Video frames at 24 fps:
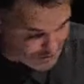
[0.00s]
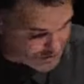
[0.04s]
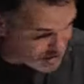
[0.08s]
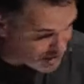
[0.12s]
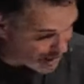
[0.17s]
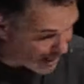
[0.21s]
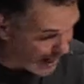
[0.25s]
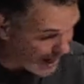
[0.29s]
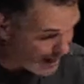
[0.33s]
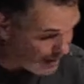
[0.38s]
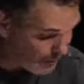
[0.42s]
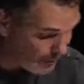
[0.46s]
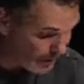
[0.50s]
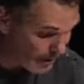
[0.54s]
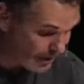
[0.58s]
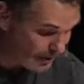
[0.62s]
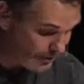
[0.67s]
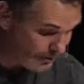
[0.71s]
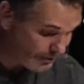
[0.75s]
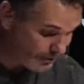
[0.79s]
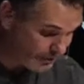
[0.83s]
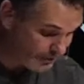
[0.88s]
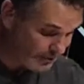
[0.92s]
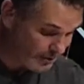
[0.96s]

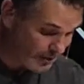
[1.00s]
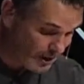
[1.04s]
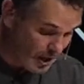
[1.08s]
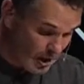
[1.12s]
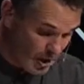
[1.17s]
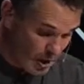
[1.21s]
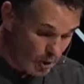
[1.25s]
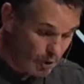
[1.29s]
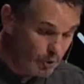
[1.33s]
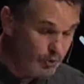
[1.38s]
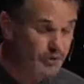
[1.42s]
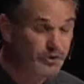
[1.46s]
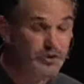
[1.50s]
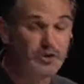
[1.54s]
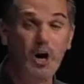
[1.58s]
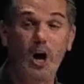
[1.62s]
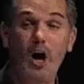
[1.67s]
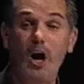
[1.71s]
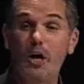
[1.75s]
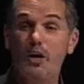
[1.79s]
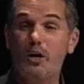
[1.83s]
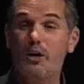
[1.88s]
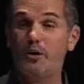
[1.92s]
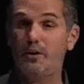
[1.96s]
Jairus, whose
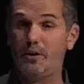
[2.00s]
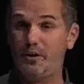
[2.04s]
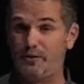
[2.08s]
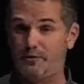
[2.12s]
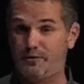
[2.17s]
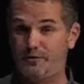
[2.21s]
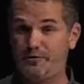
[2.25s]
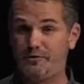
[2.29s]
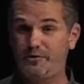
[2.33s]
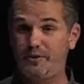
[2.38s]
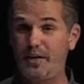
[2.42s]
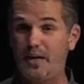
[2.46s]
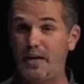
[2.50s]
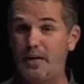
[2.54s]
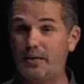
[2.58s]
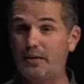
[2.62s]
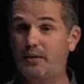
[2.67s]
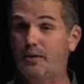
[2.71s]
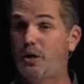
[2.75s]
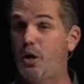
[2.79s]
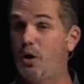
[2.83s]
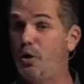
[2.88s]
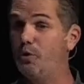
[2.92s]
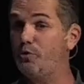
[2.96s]
daughter is
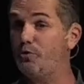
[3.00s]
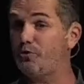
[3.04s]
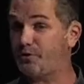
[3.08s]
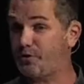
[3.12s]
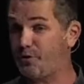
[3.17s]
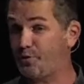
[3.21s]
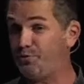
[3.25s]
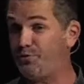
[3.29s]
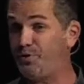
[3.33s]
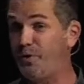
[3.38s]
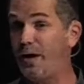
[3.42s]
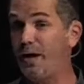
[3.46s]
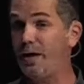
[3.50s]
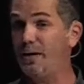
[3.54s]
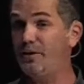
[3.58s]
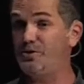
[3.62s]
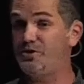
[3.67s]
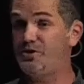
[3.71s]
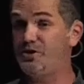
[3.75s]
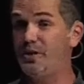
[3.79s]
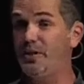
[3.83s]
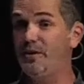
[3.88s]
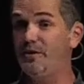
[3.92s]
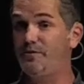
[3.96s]
sick, goes to find
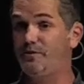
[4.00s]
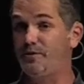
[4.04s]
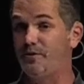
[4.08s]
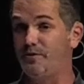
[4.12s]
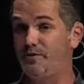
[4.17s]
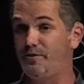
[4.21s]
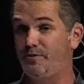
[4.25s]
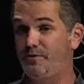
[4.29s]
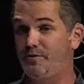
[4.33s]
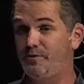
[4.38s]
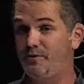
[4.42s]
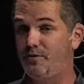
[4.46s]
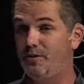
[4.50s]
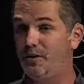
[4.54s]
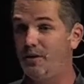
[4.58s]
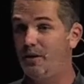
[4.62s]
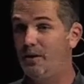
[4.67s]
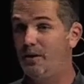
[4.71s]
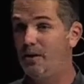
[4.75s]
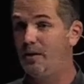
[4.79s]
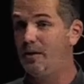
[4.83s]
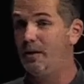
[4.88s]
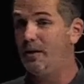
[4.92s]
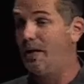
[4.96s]
Jesus.
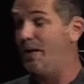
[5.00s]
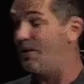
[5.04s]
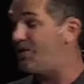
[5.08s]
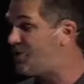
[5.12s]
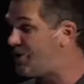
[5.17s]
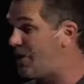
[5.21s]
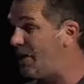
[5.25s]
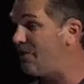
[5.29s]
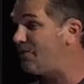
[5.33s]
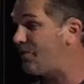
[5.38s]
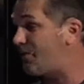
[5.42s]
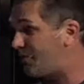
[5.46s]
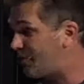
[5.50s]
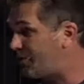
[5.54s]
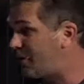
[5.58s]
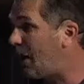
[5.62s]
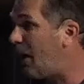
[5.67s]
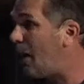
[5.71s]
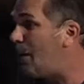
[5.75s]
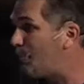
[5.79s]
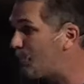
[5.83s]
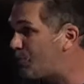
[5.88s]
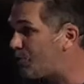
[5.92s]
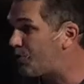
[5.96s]
And Jesus
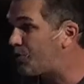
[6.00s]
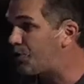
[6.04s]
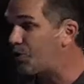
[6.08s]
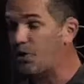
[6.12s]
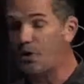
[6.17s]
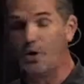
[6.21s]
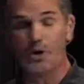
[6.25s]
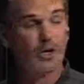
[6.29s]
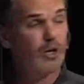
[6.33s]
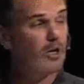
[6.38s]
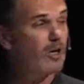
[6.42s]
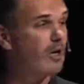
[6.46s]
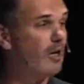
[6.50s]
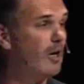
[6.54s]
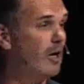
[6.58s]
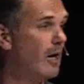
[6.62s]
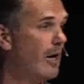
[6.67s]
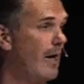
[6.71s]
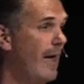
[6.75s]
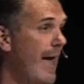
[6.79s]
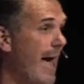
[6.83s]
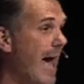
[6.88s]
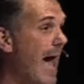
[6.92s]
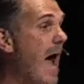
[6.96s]
comes to her
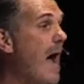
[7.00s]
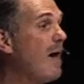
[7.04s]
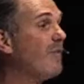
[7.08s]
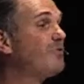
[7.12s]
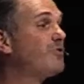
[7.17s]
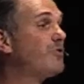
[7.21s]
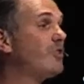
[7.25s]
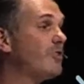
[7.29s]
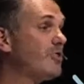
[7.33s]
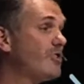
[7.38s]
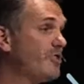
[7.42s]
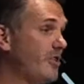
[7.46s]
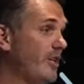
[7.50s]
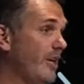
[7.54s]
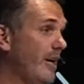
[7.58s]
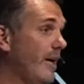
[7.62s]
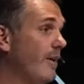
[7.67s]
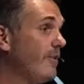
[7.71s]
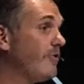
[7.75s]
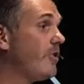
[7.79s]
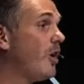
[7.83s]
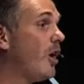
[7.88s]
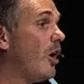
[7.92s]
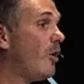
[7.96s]
after she
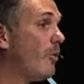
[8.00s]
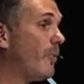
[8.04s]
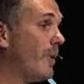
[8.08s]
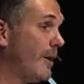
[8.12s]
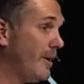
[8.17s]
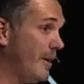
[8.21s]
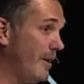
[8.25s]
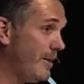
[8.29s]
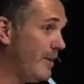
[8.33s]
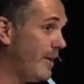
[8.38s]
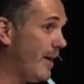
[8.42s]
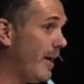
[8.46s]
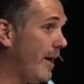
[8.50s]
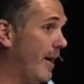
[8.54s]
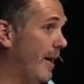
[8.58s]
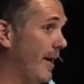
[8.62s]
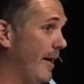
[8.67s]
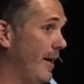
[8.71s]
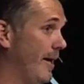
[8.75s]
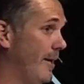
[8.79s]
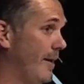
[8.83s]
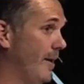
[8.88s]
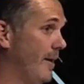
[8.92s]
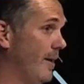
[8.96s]
has already
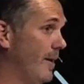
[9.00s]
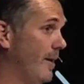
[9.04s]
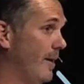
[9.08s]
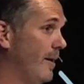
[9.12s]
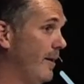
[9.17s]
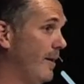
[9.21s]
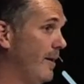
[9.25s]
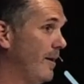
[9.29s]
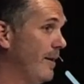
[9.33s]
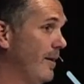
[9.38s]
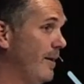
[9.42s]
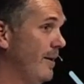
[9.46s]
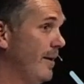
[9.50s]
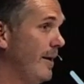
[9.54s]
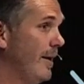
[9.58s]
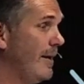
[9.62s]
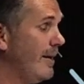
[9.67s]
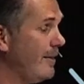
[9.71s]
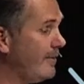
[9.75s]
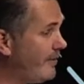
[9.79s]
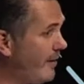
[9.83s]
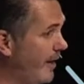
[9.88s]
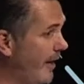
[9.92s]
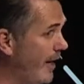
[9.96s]
died. And
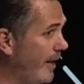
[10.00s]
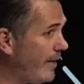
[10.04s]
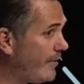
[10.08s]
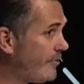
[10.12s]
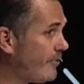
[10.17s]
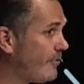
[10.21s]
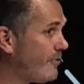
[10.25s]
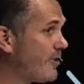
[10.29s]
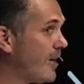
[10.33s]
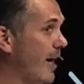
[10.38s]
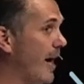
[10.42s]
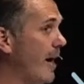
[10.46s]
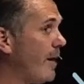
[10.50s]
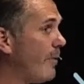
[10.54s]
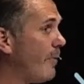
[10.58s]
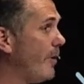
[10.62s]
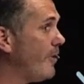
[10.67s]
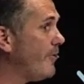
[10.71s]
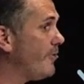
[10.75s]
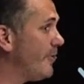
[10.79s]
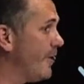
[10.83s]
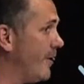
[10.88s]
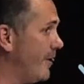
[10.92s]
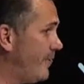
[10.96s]
he takes
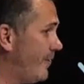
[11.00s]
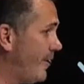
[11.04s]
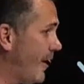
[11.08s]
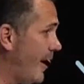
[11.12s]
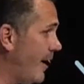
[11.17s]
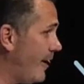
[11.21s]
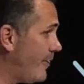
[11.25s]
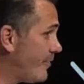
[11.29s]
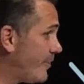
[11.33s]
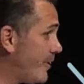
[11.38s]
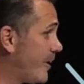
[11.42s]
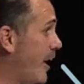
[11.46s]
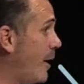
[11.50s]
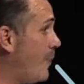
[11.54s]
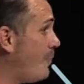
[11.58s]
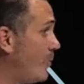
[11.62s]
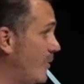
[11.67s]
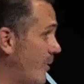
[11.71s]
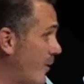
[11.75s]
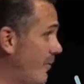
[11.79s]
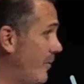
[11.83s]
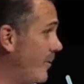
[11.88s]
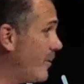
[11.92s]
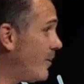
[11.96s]
Jairus and he takes a
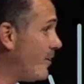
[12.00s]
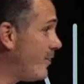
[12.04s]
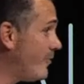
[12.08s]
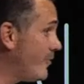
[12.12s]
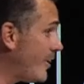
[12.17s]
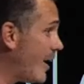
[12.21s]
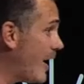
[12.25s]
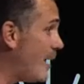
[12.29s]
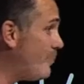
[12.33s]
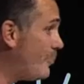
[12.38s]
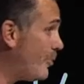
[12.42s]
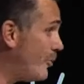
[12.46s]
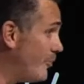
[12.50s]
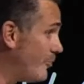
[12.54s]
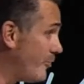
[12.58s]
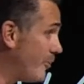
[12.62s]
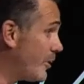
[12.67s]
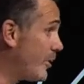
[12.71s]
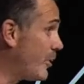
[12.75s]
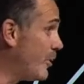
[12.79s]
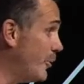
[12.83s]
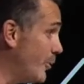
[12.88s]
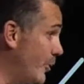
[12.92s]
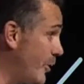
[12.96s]
couple of the disciples,
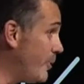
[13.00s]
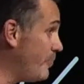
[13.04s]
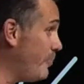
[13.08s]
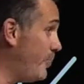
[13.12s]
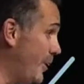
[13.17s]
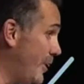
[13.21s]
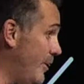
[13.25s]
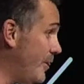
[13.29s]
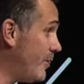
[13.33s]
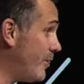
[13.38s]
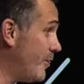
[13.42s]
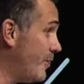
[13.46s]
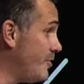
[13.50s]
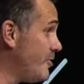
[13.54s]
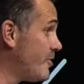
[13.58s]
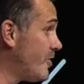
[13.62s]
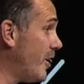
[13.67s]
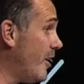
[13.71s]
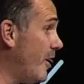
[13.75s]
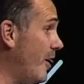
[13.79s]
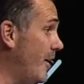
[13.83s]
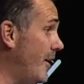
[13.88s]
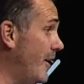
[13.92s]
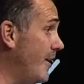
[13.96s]
including Peter and
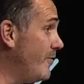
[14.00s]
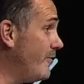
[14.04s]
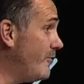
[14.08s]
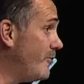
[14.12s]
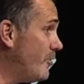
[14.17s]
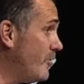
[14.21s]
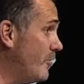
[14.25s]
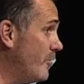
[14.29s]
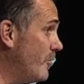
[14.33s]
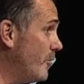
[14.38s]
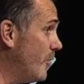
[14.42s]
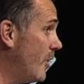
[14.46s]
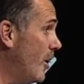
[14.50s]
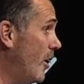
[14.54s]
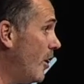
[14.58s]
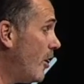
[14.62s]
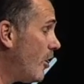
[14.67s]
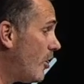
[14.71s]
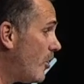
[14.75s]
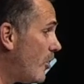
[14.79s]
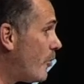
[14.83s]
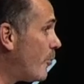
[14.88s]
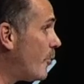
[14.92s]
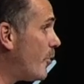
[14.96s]
John, into
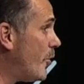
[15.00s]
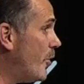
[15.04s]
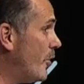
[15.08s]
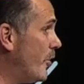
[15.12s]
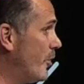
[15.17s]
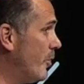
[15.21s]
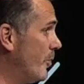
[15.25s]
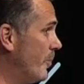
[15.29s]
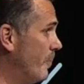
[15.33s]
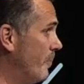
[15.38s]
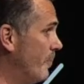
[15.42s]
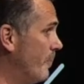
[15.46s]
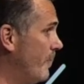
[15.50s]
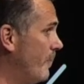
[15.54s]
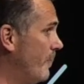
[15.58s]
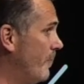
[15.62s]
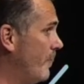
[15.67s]
her room.